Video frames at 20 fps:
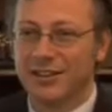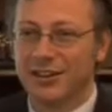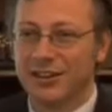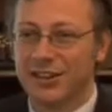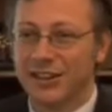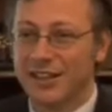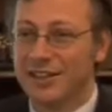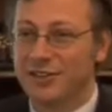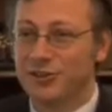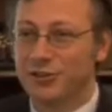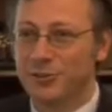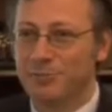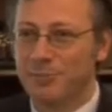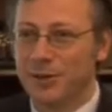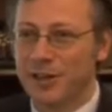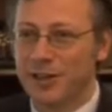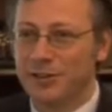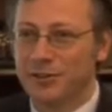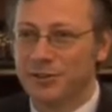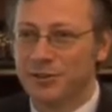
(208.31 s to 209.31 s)
Okay, so
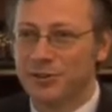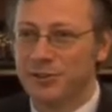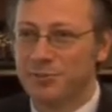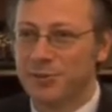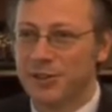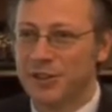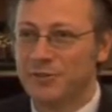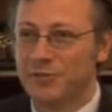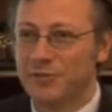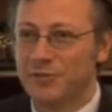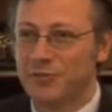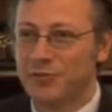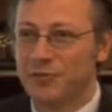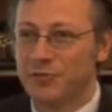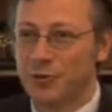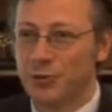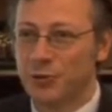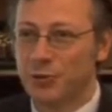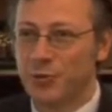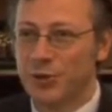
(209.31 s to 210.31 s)
Byron, it's been
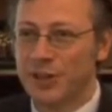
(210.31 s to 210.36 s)
4